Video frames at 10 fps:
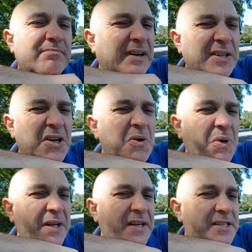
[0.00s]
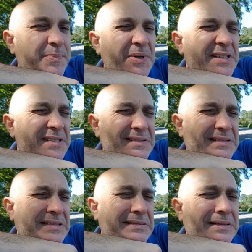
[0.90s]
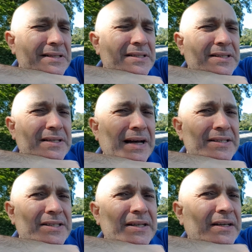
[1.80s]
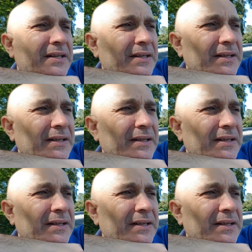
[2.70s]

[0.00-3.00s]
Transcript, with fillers: I don't know what it is, but it's disgusting.